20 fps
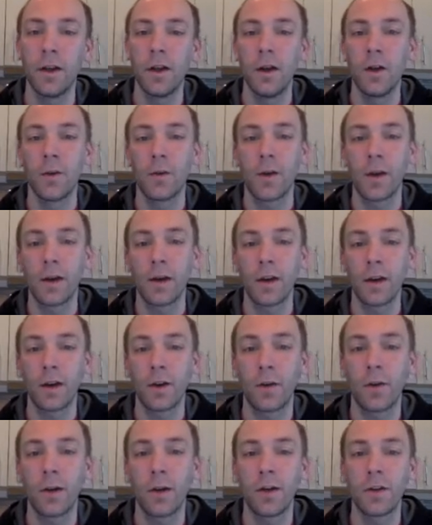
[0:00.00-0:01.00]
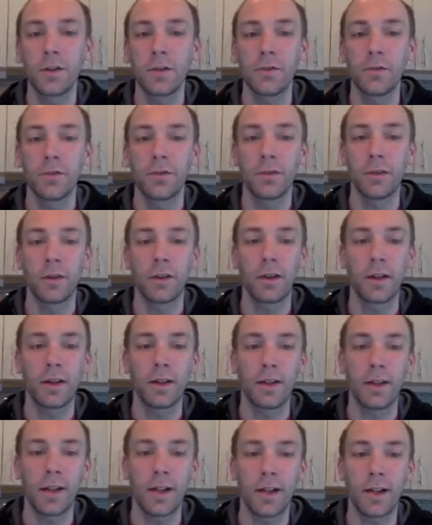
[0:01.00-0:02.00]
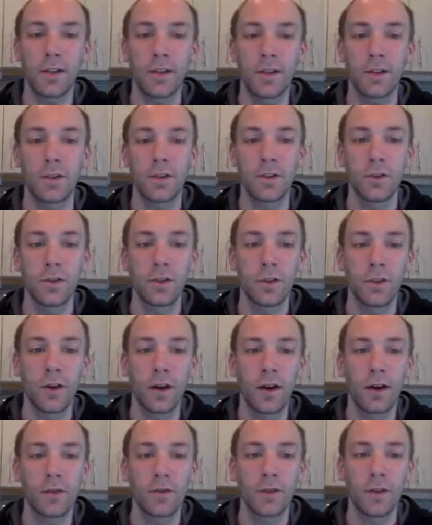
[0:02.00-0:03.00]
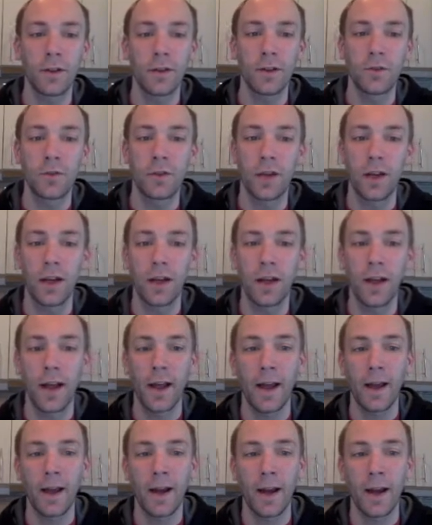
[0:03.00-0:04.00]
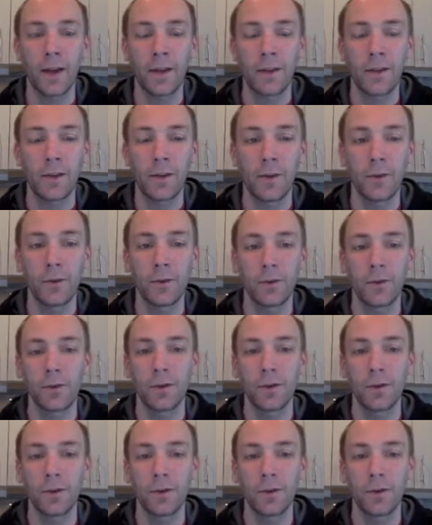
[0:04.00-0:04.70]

Write an equation for the line tangent to the graph of k at x equals 3.